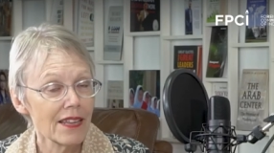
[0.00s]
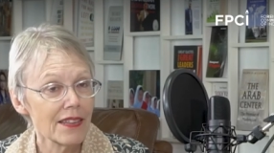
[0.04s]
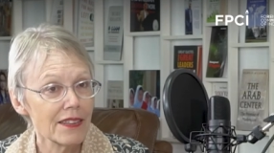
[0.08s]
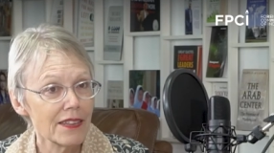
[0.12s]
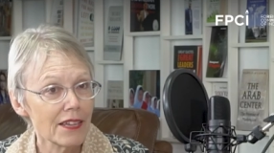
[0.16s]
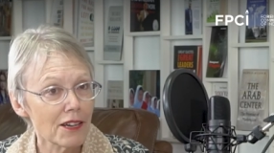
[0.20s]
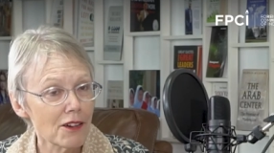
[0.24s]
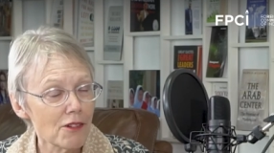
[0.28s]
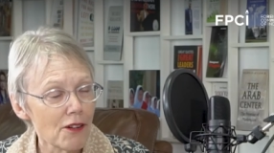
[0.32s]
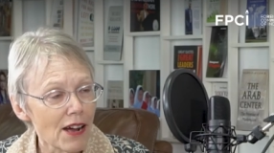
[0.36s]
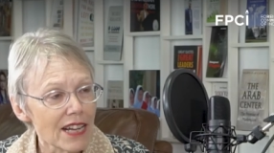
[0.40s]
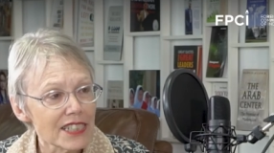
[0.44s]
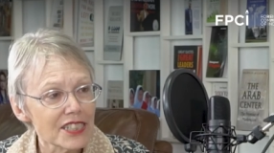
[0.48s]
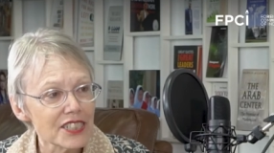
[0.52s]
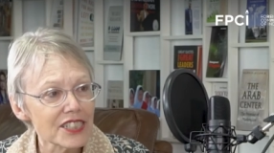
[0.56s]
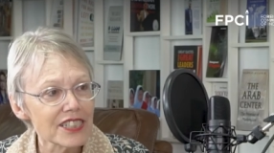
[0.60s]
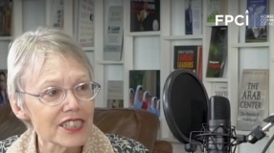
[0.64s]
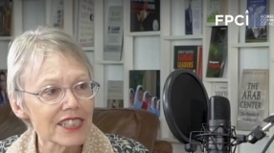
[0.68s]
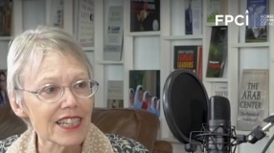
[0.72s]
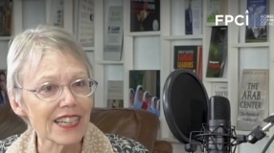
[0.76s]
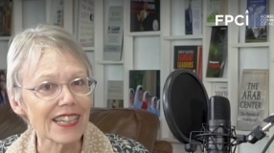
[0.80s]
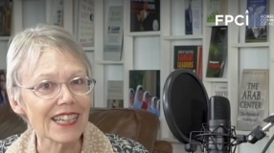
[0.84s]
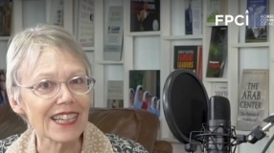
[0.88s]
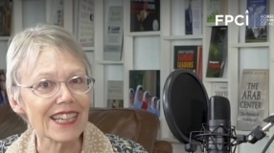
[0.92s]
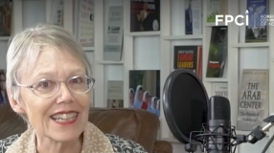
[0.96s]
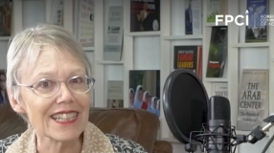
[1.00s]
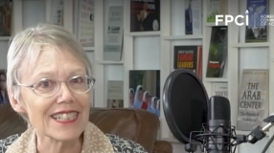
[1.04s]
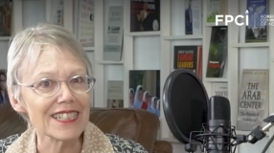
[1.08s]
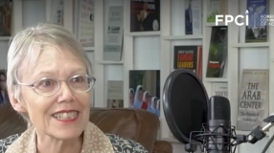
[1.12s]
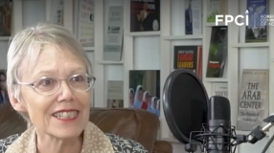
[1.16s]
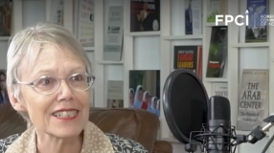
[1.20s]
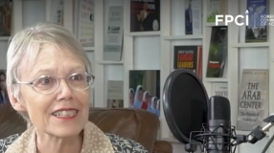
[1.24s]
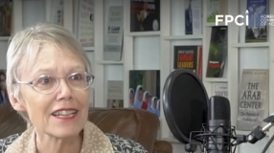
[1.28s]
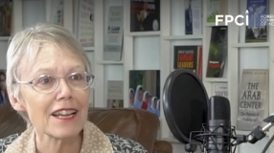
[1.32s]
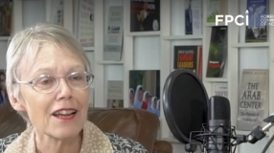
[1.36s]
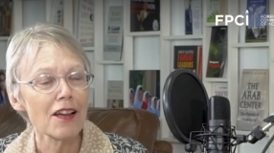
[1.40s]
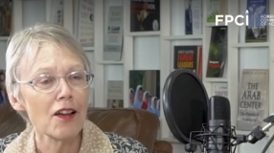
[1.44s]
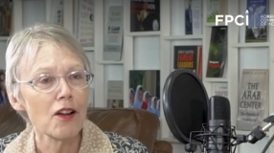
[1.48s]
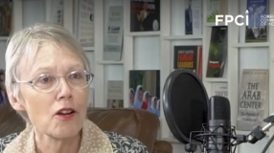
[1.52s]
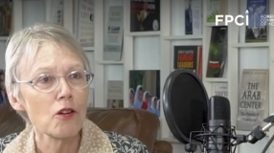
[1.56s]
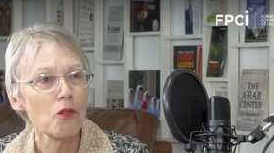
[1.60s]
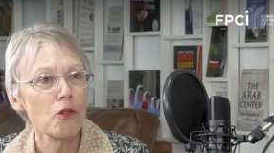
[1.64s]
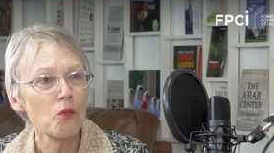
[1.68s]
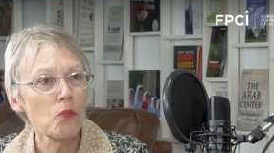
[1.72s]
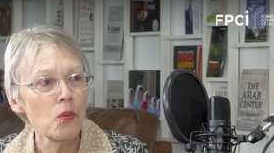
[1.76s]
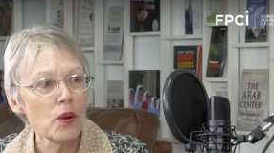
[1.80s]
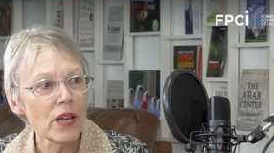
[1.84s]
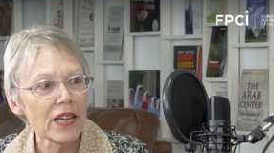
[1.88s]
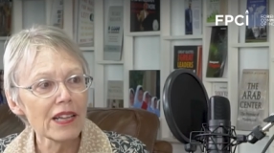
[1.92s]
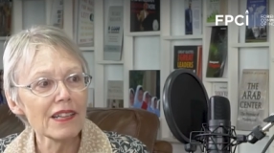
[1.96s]
The question is,
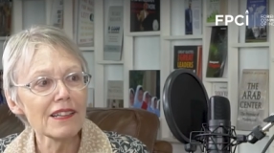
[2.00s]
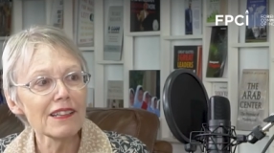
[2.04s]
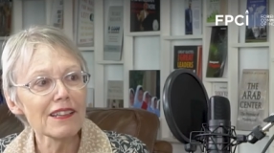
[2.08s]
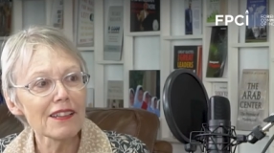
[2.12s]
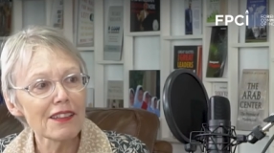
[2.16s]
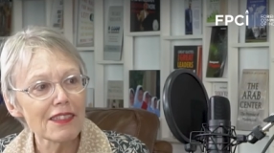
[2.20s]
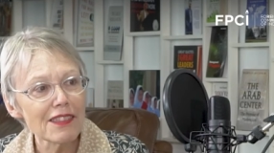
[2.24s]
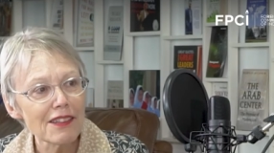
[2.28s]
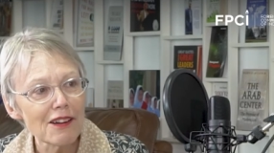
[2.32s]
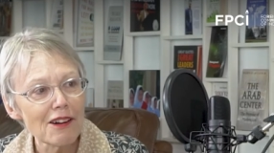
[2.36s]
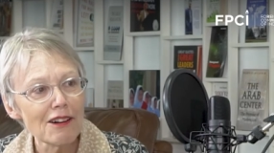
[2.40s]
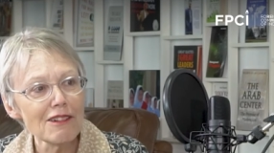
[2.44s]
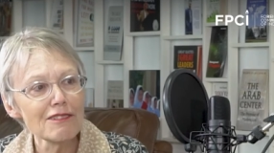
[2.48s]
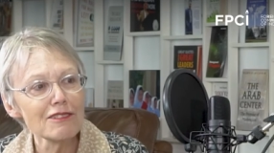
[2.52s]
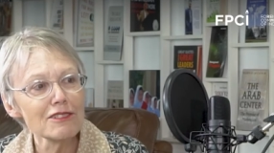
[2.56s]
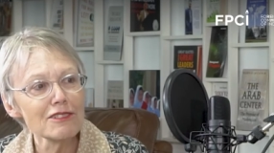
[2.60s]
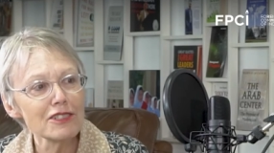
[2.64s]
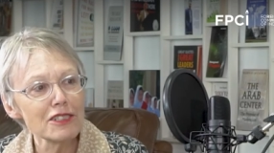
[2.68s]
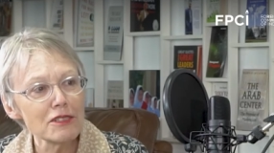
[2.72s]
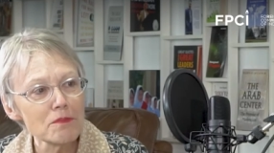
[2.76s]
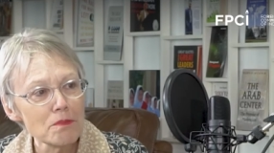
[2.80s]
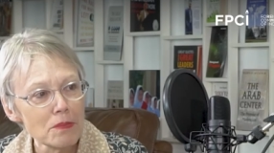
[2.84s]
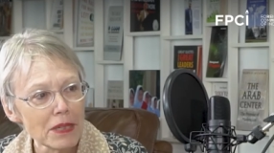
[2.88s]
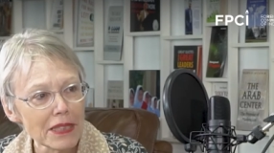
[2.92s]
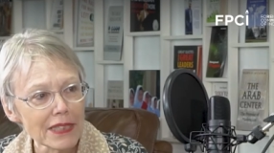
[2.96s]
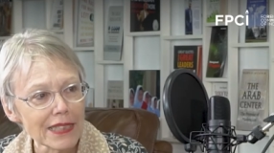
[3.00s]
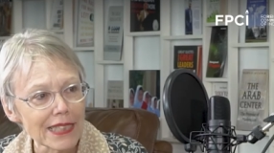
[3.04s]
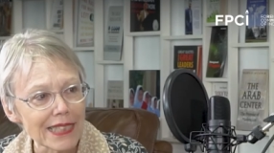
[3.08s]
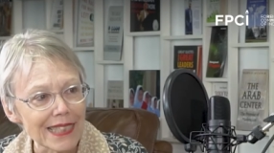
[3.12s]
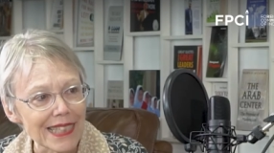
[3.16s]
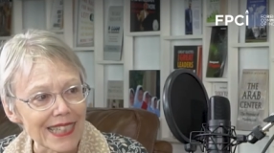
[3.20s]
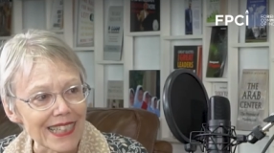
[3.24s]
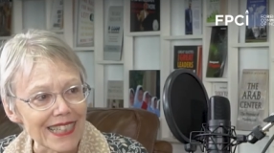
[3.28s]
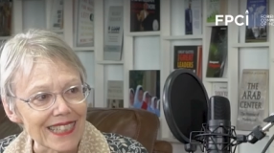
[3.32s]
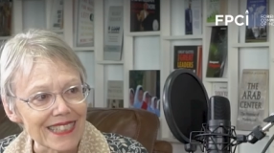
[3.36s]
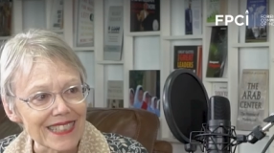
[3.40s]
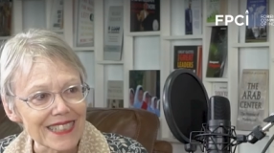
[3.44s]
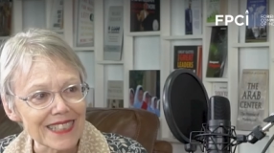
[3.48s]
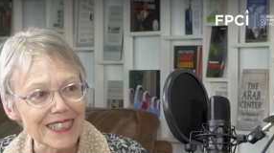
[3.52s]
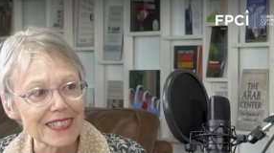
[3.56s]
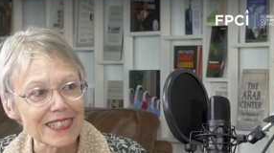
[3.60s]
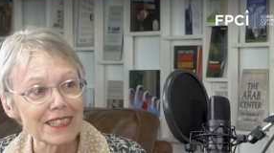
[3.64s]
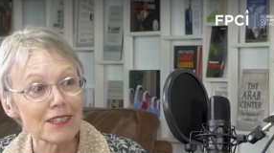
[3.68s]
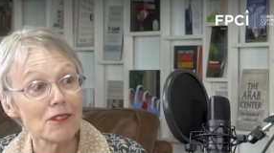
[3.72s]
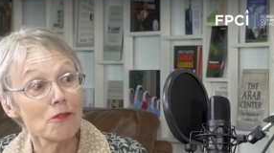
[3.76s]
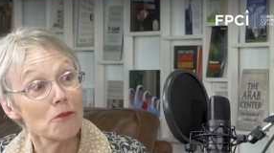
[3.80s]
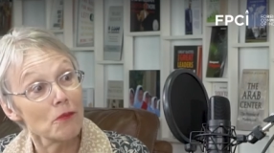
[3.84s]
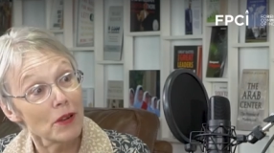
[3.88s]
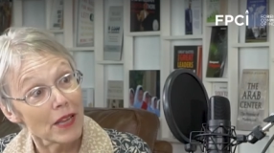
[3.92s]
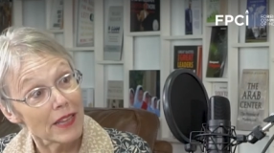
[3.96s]
will those militants
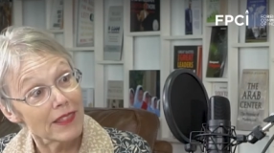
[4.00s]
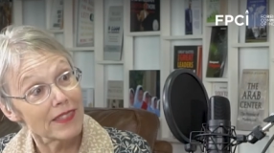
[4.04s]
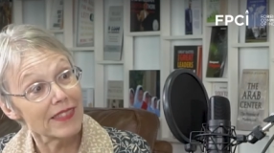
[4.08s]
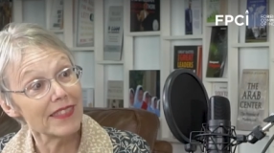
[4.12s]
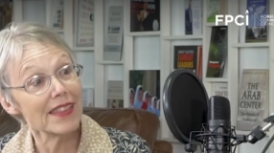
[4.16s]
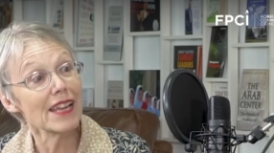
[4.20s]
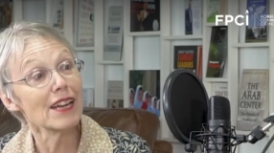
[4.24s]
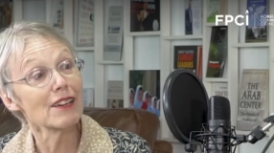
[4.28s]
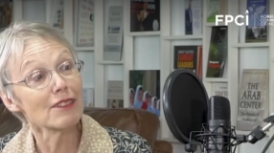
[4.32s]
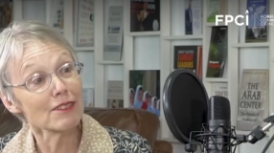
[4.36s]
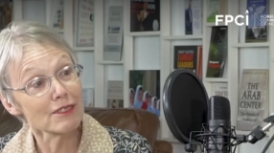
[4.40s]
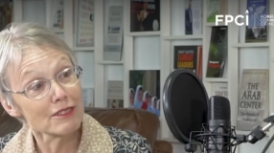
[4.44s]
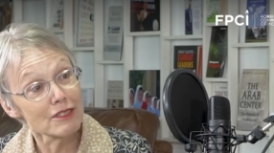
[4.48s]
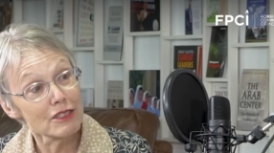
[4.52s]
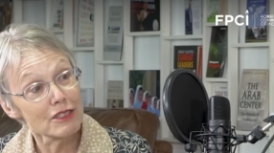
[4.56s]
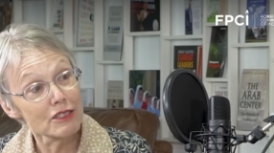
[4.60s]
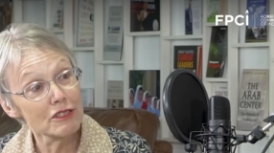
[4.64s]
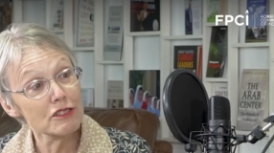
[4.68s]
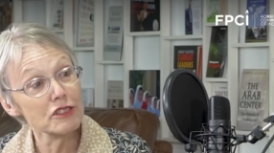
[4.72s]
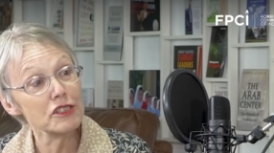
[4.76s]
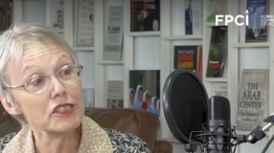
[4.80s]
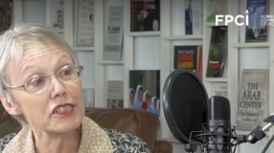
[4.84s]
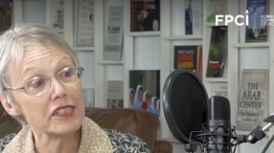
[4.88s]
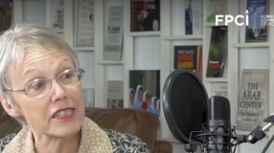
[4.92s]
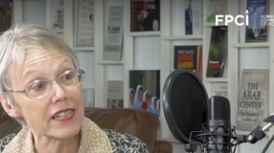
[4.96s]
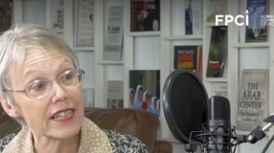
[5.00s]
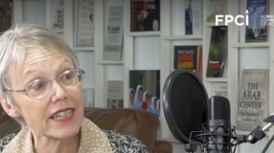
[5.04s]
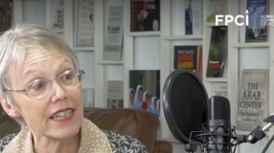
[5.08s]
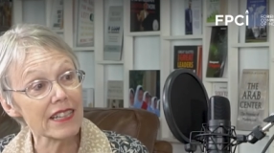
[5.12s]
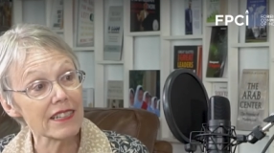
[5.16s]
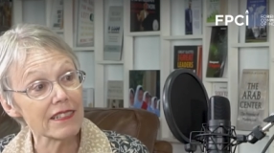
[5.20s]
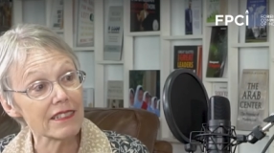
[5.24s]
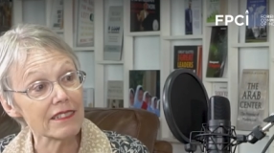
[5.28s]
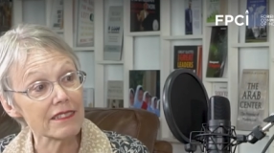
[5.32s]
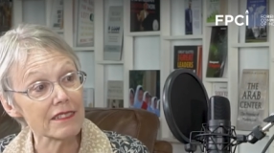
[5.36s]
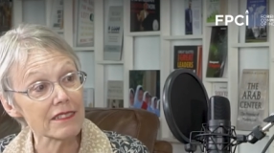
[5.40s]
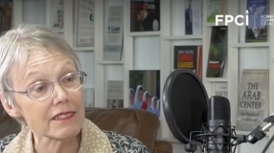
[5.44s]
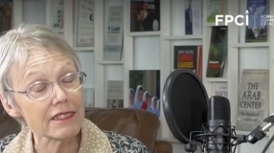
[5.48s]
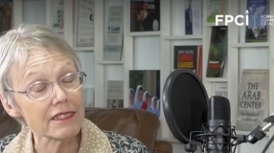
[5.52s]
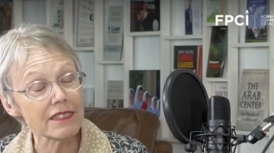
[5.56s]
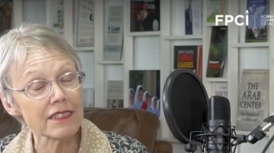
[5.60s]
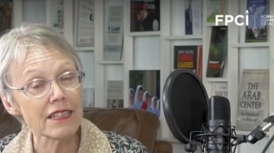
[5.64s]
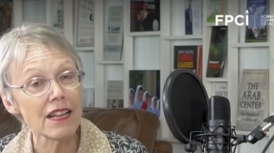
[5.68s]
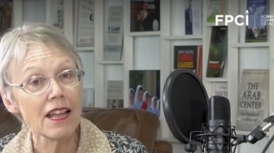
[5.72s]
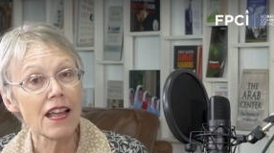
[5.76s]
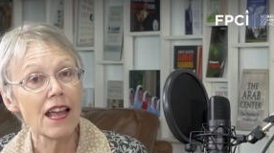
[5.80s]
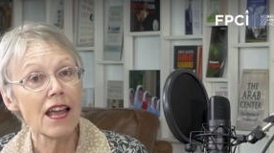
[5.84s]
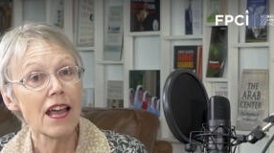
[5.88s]
with their new skills